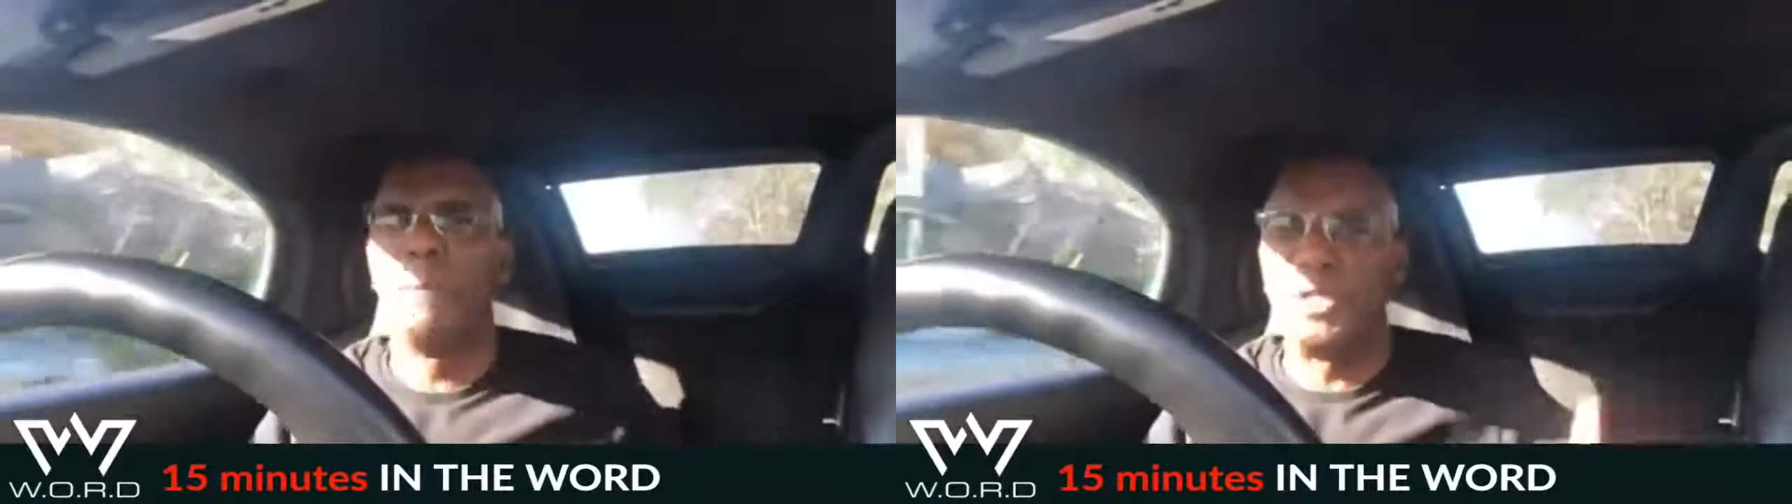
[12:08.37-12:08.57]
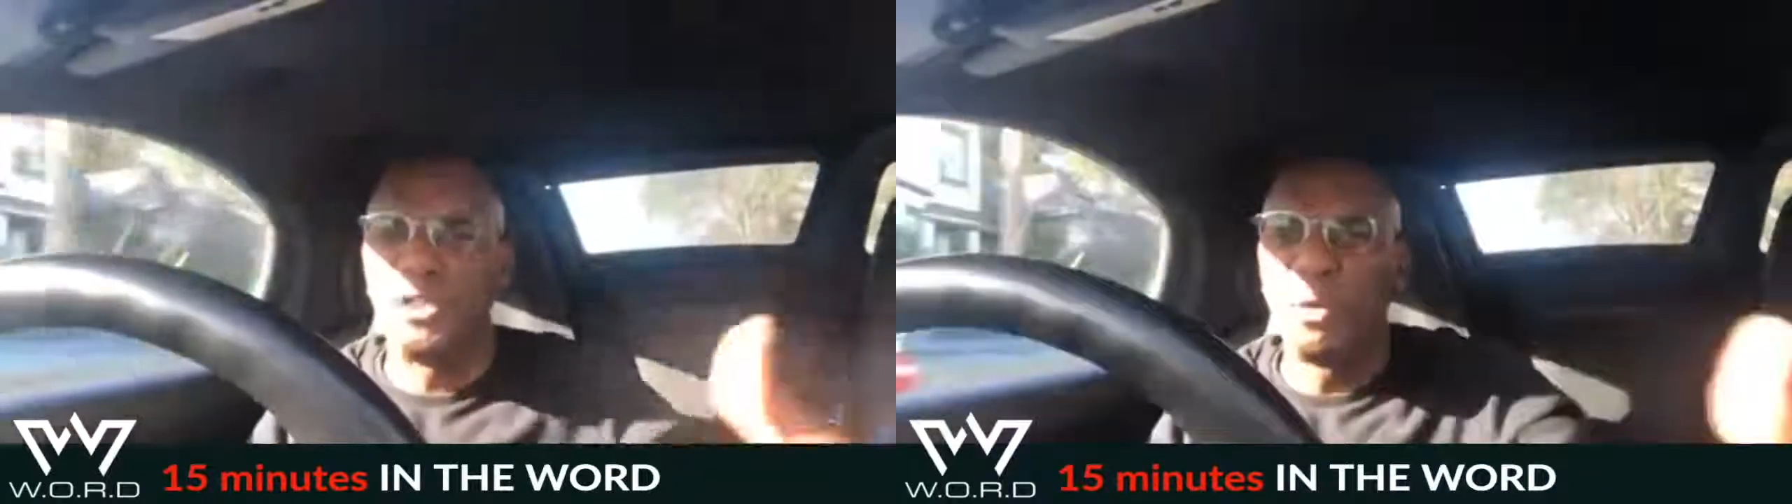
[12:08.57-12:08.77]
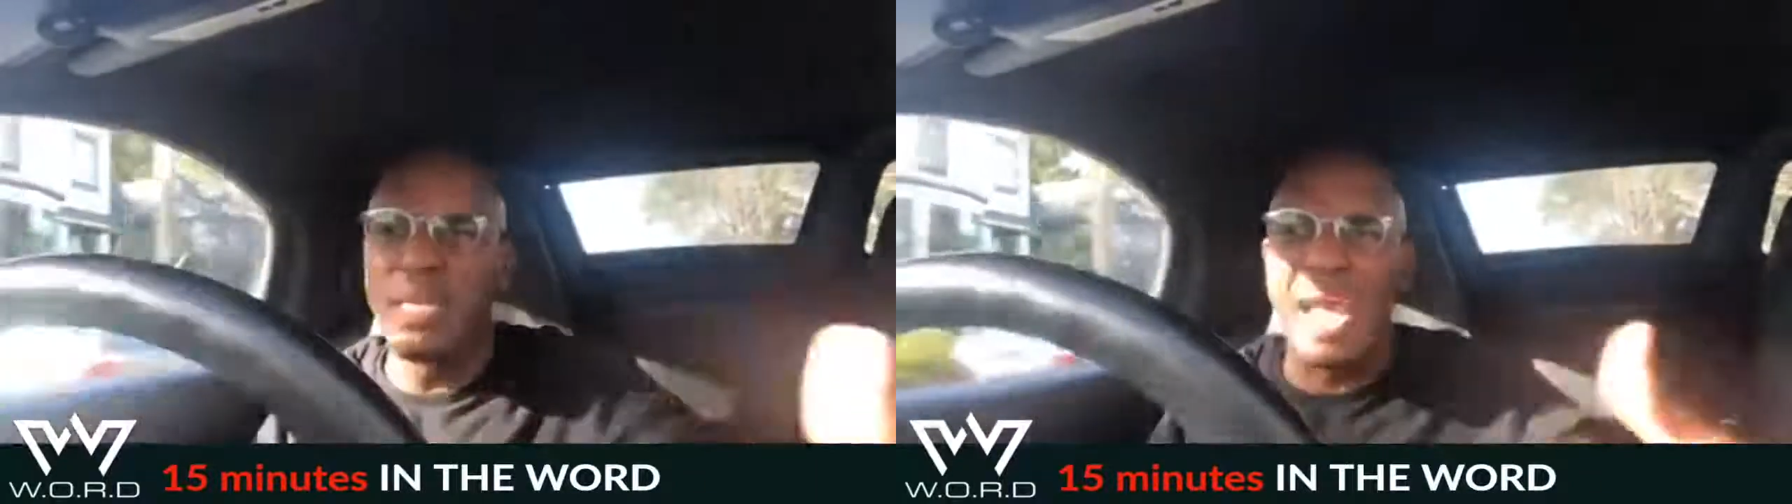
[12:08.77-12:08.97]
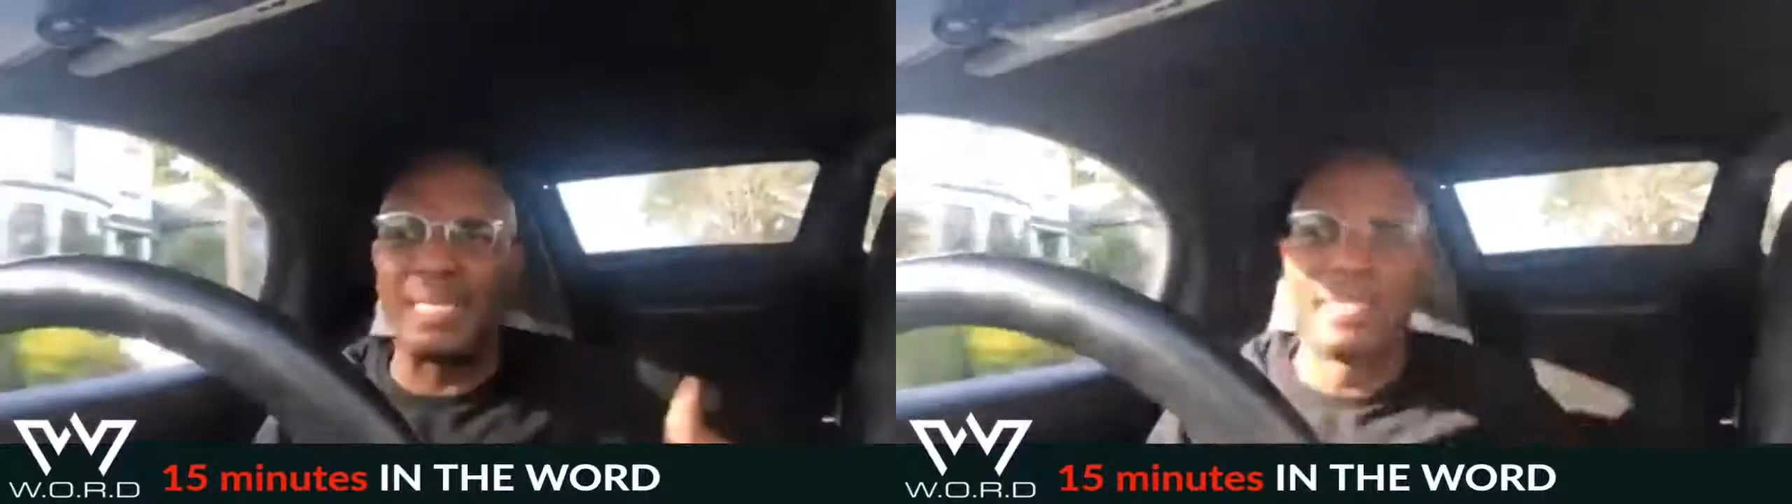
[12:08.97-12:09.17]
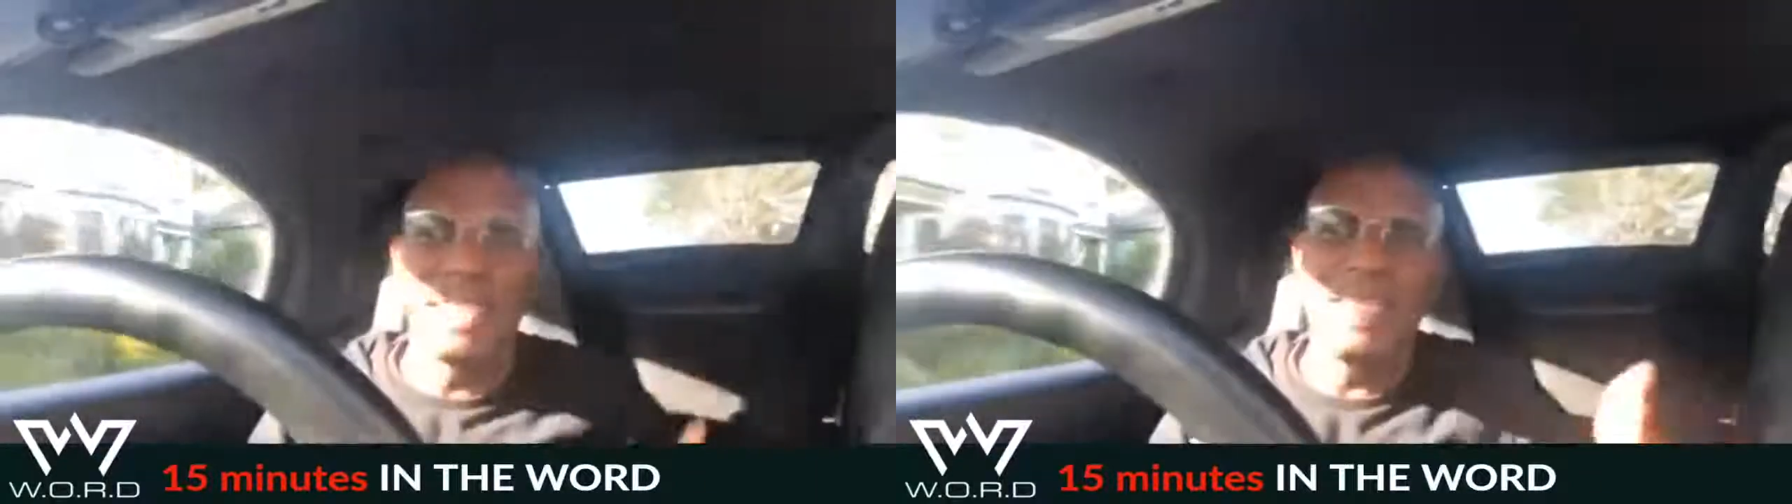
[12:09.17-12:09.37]
but you're
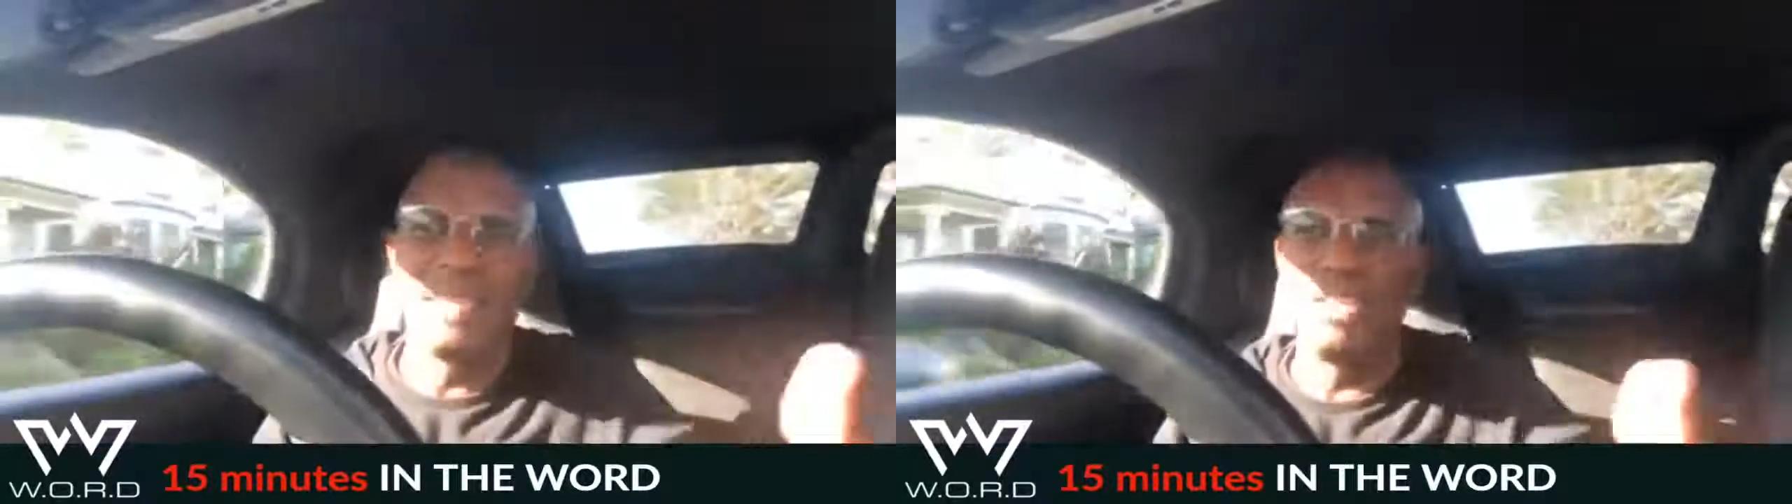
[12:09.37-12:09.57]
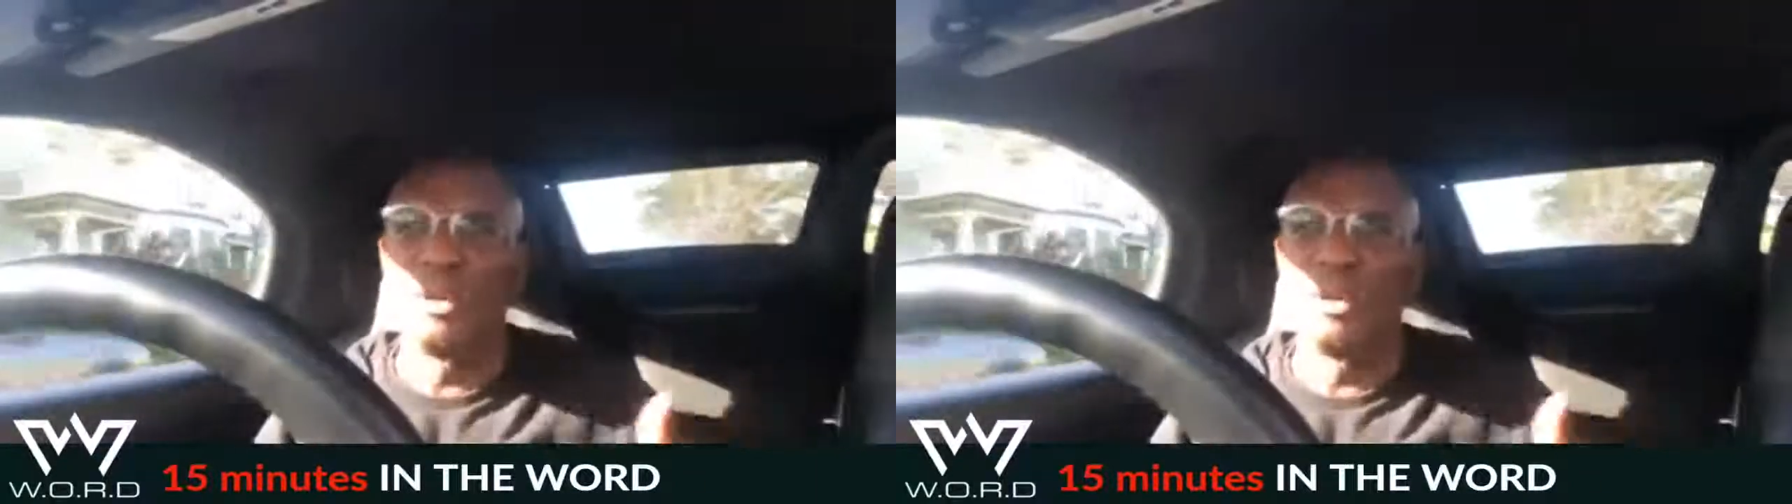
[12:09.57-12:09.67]
not seizing